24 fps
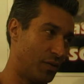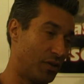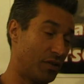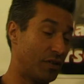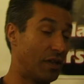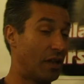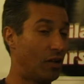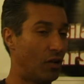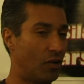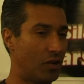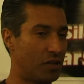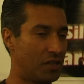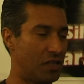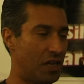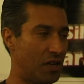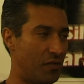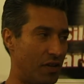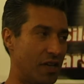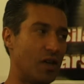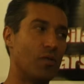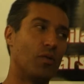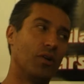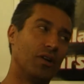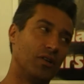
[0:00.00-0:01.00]
When you've done a lot of
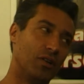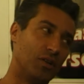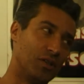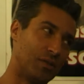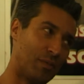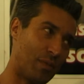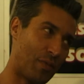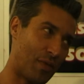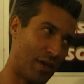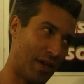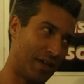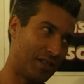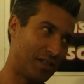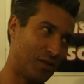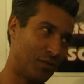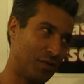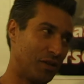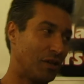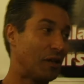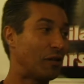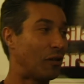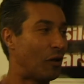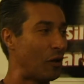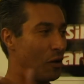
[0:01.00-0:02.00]
TV, you want to do some theatre.
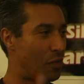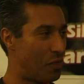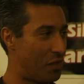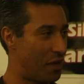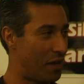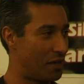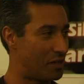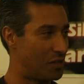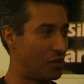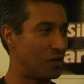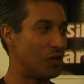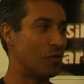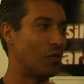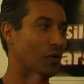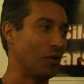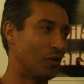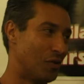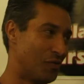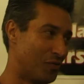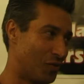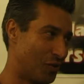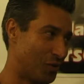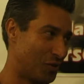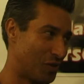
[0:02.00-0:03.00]
When you've done a lot of theatre, you want
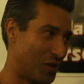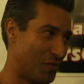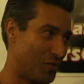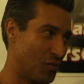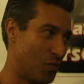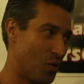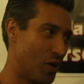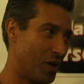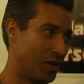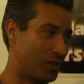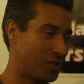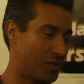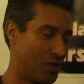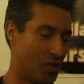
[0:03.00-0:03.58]
to do voiceover work.